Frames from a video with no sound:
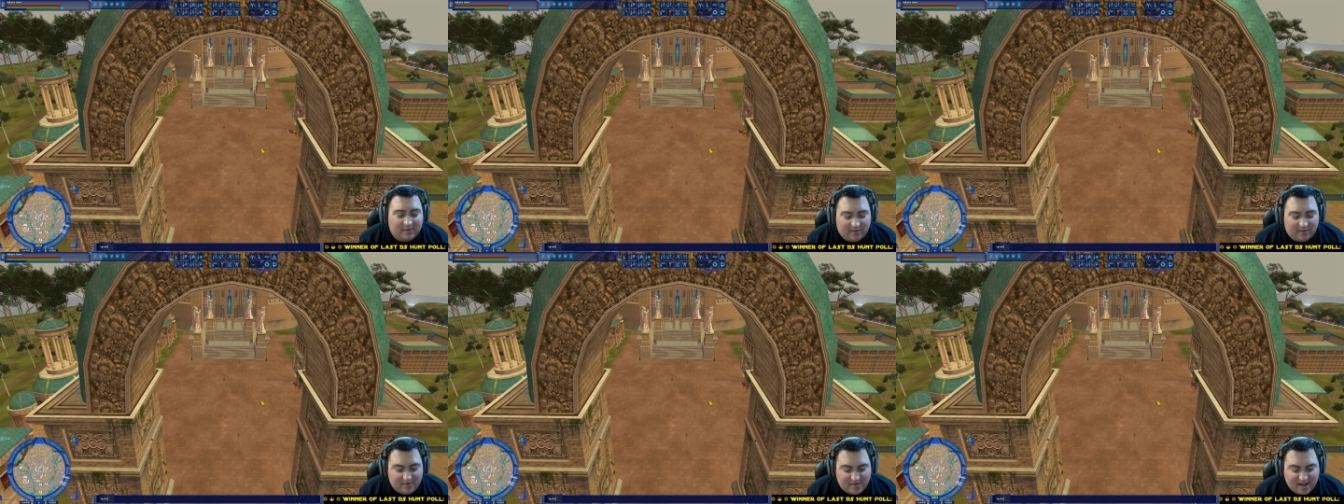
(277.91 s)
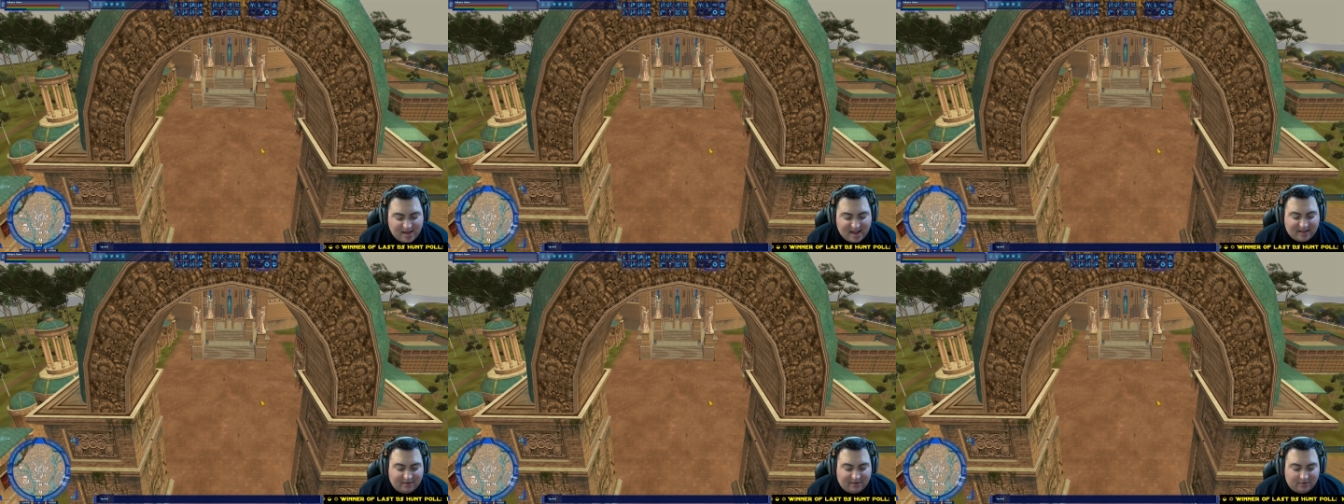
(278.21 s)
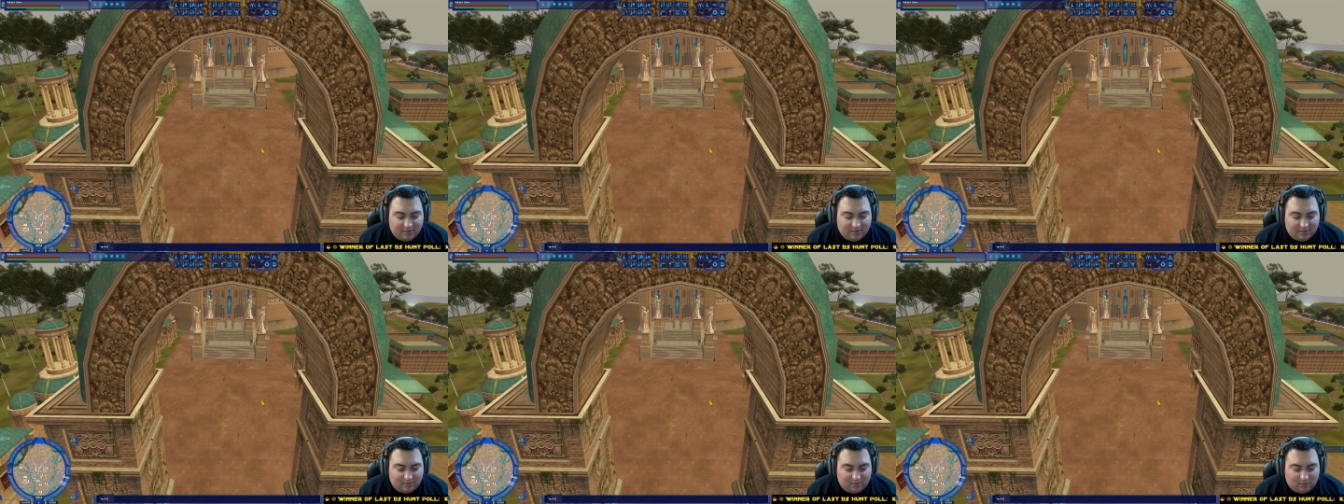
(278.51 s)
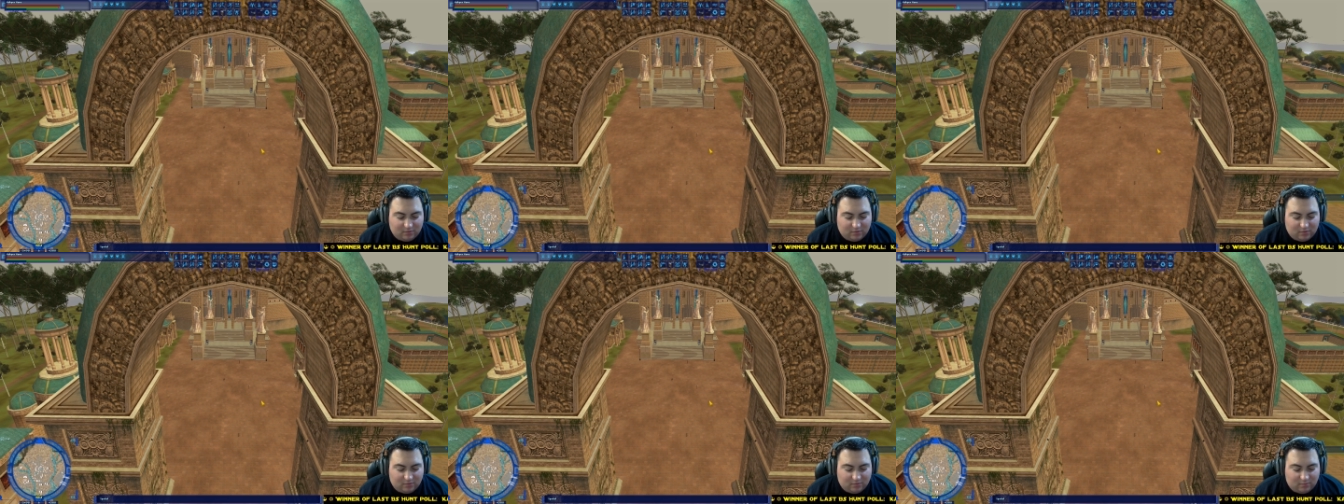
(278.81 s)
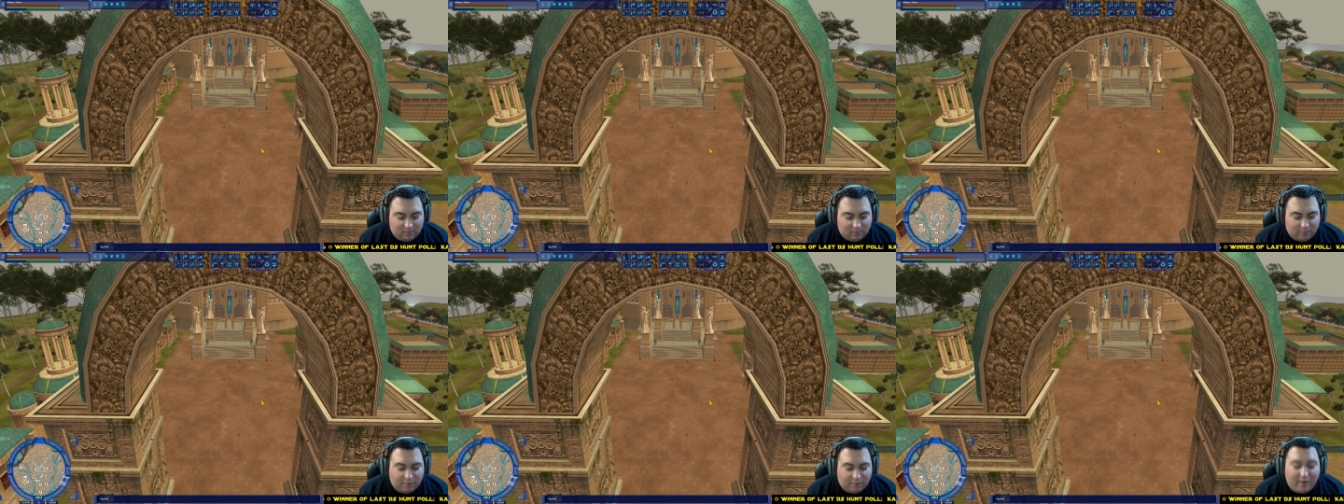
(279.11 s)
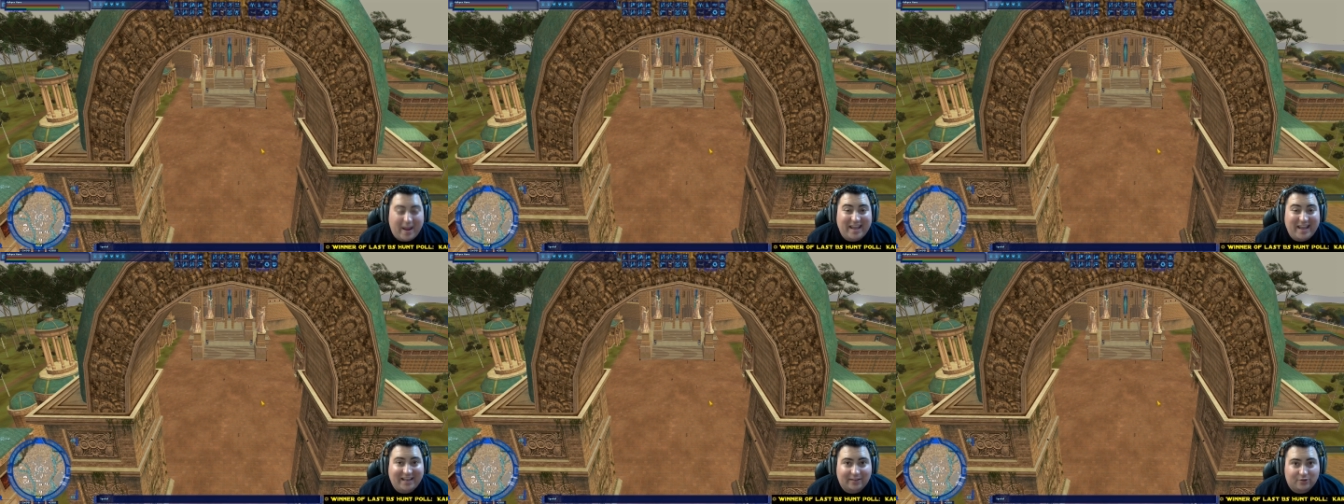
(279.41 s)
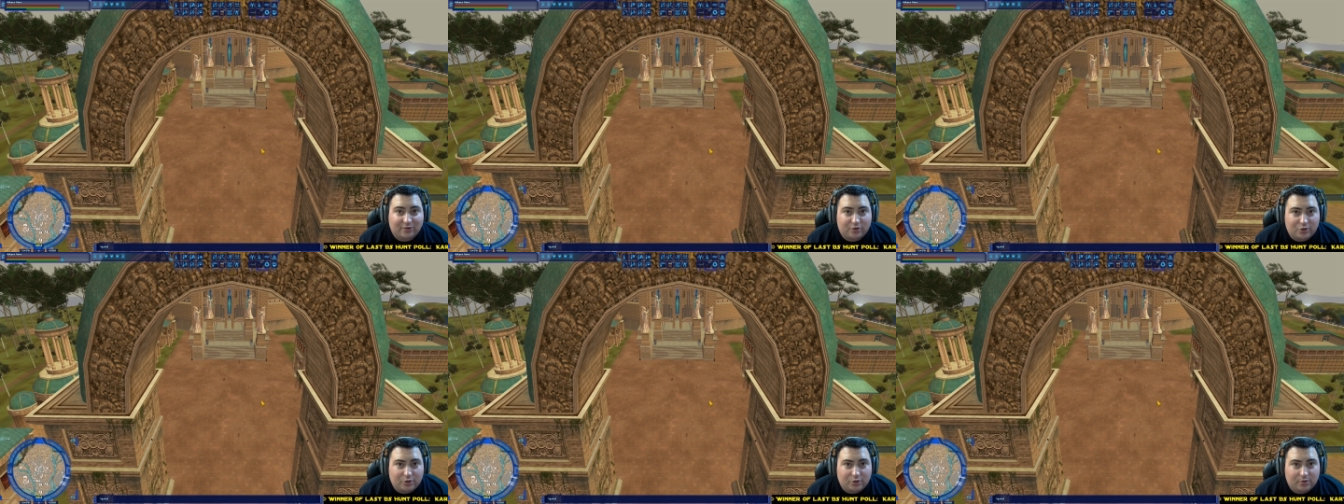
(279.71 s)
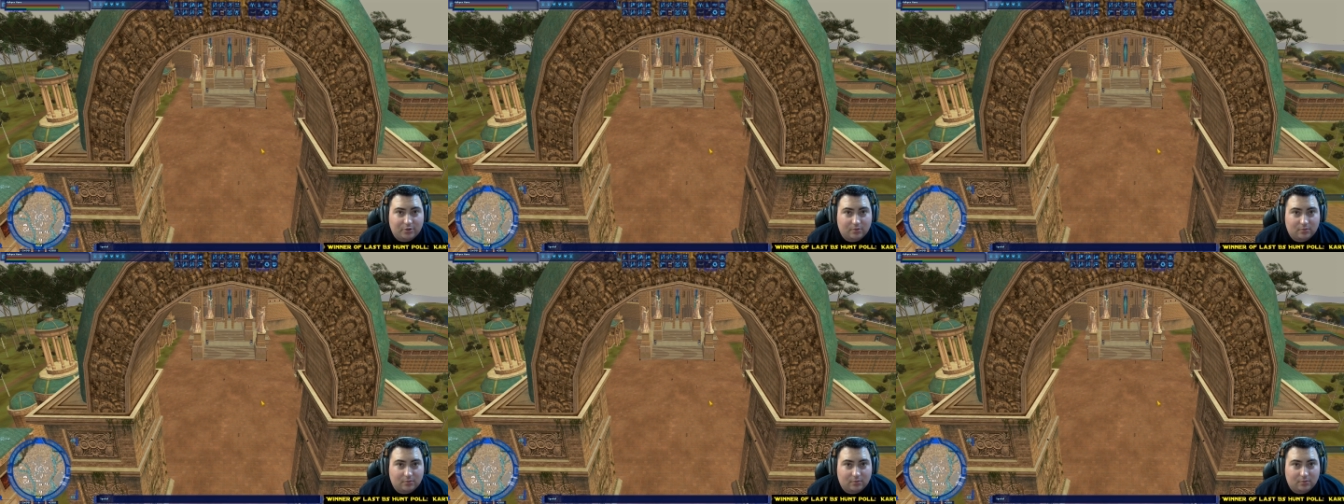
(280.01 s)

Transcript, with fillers: that range